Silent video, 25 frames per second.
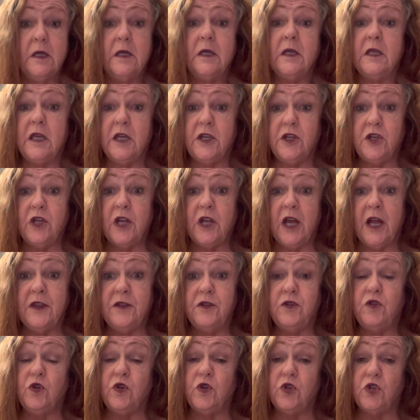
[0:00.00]
Kid you not,
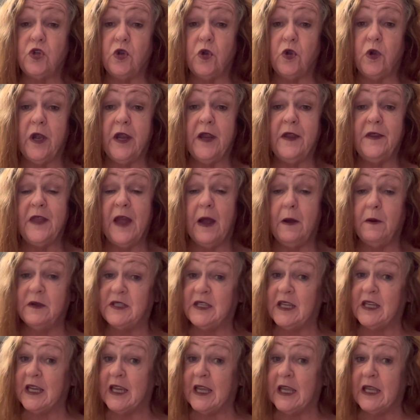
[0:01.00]
true story. That was
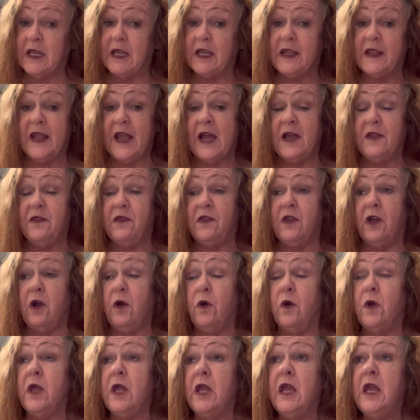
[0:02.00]
the end of that, though.